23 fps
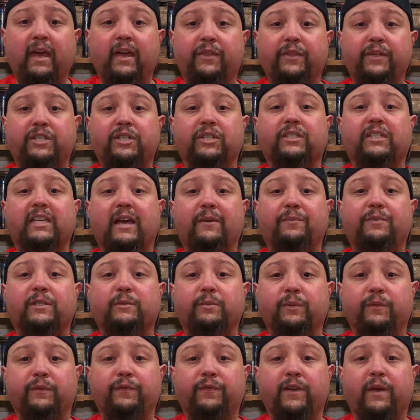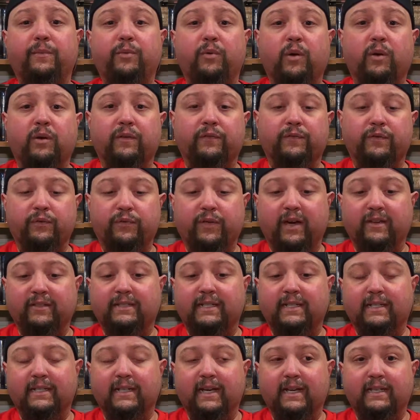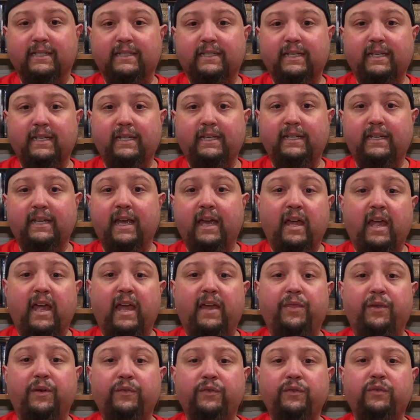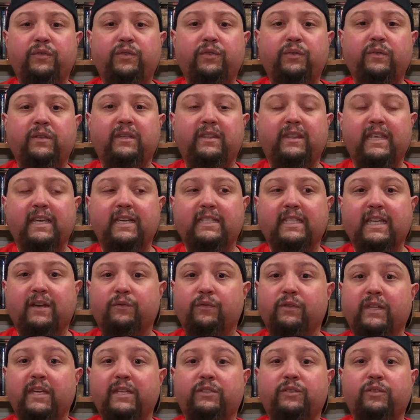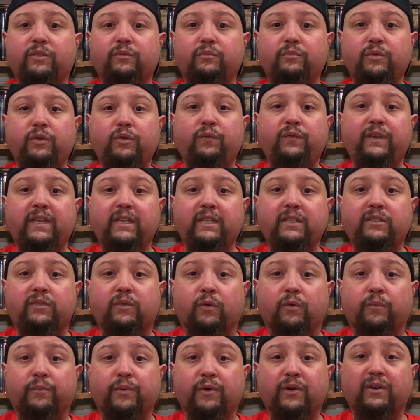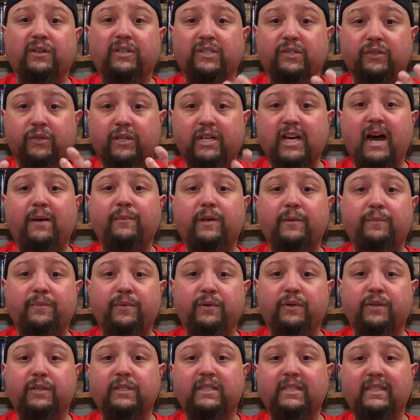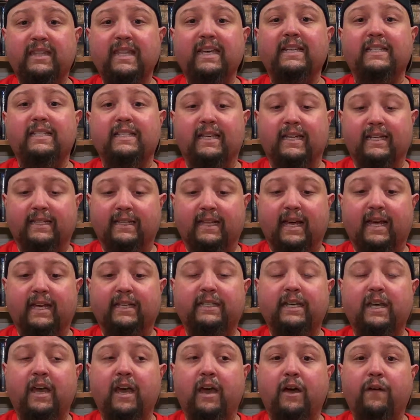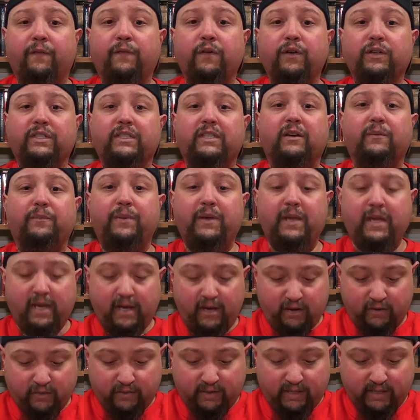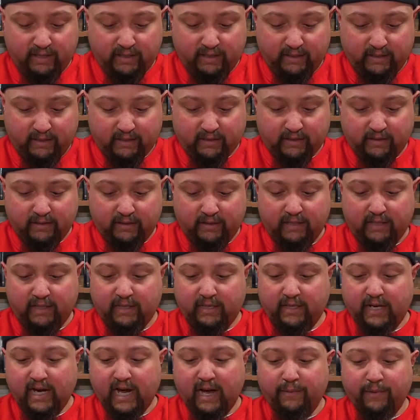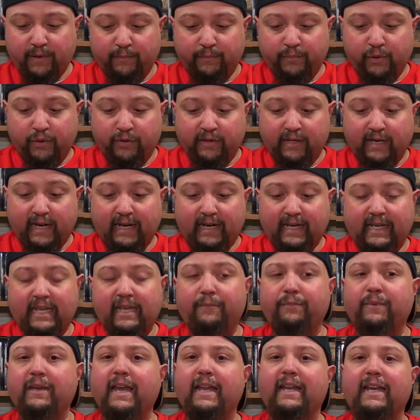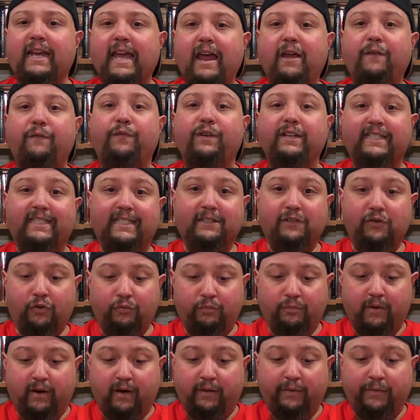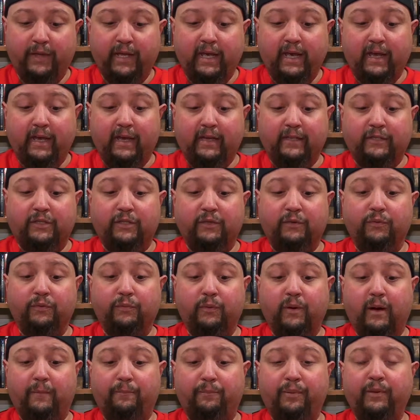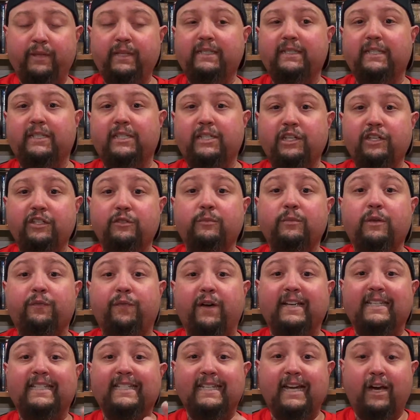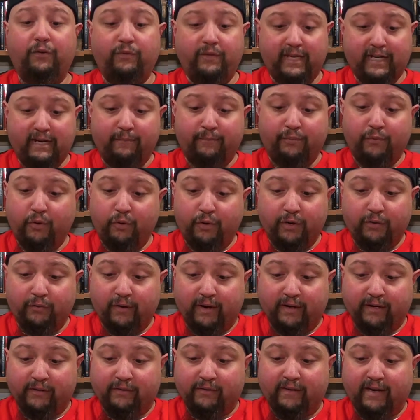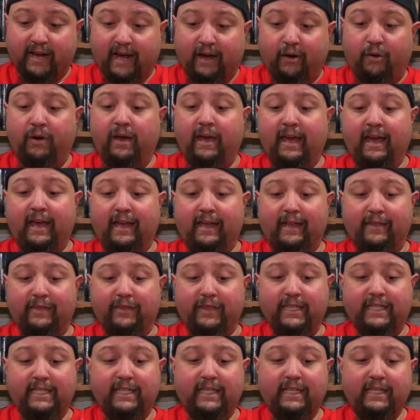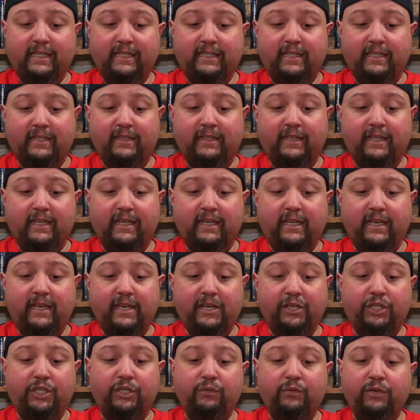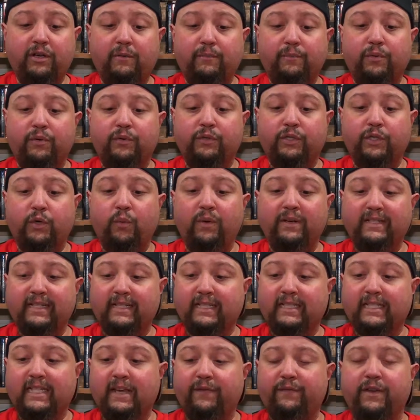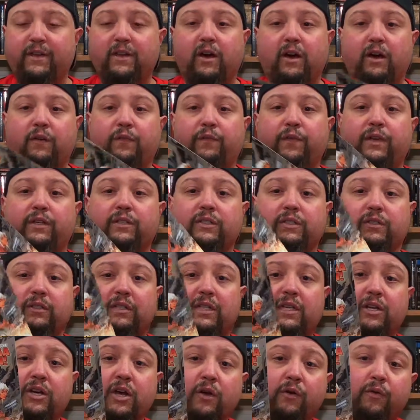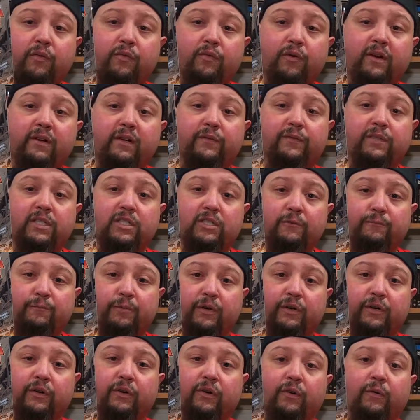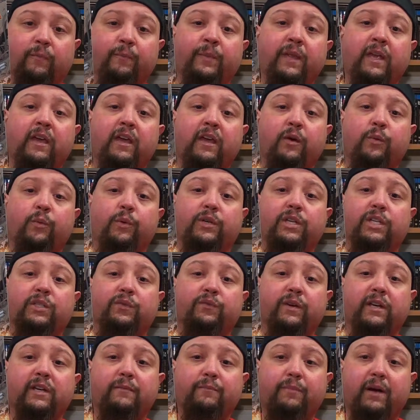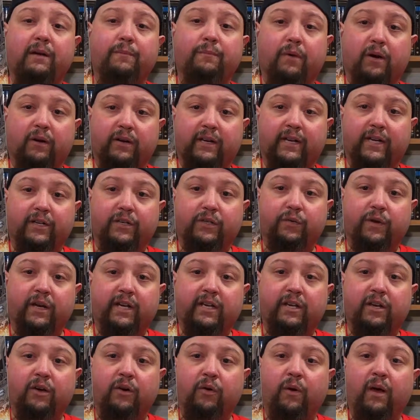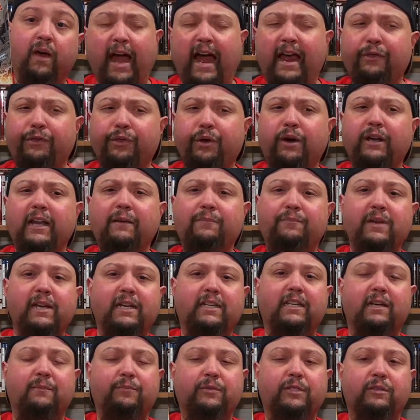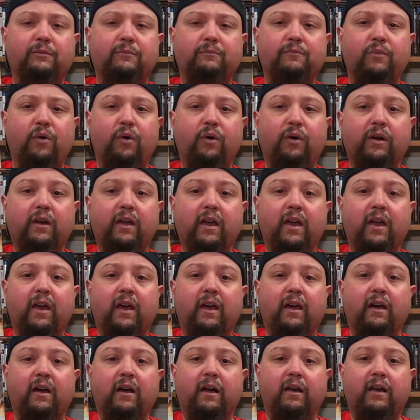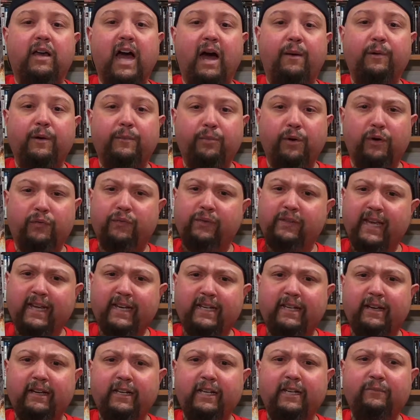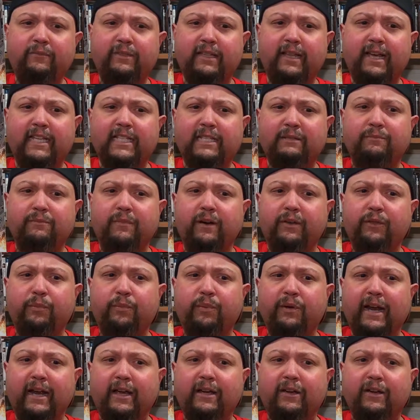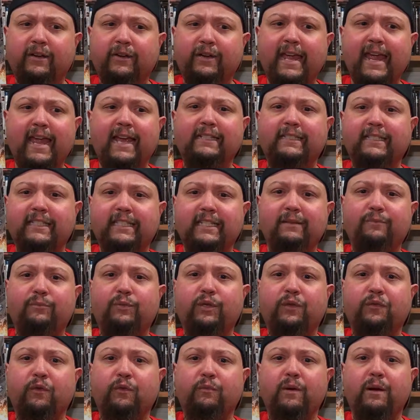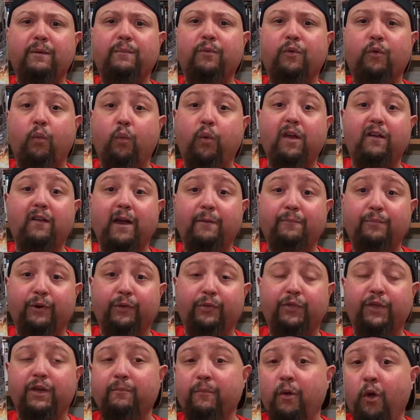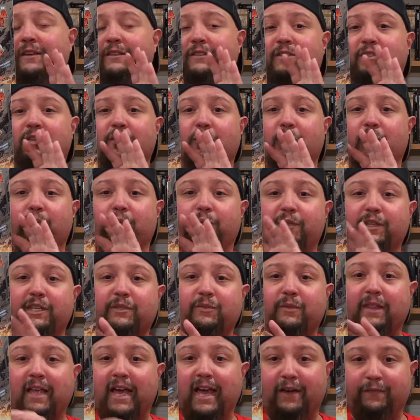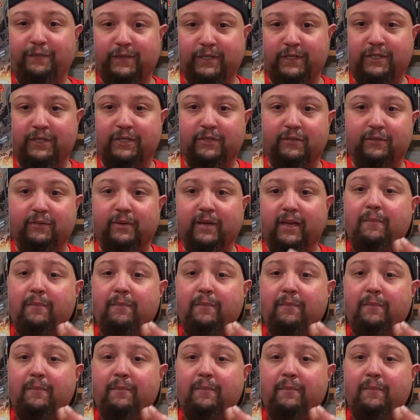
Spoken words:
This just happens to be February of 2019. And they're usually things that relate to movies or books or comic books, things like that. First up here is the comic book that I keep getting every single month. So please excuse me if I sound like a broken record now, and this is the issue number 27 of the current run of Supergirl, which is written by Mark Andreyko. I thought I picked up some more comic book related items last month, but I can't seem to remember where I put them, so this will have to do.